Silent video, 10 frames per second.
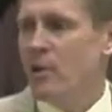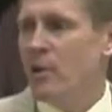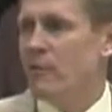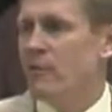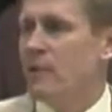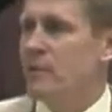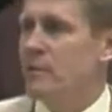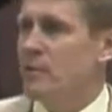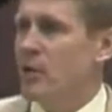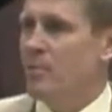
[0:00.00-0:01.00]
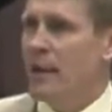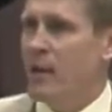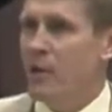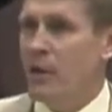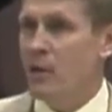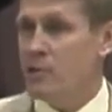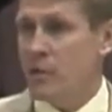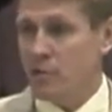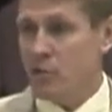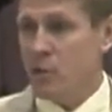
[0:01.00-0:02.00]
As we got off the airplane, and I
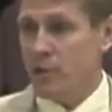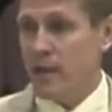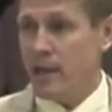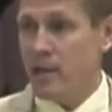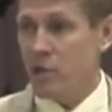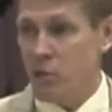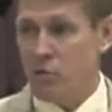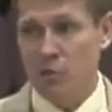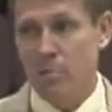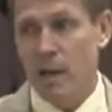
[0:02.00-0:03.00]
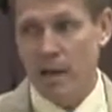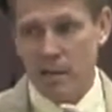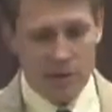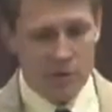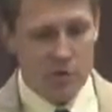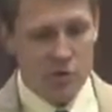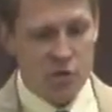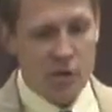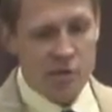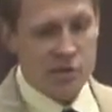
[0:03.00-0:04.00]
noticed on their shirt it had in huge block letters,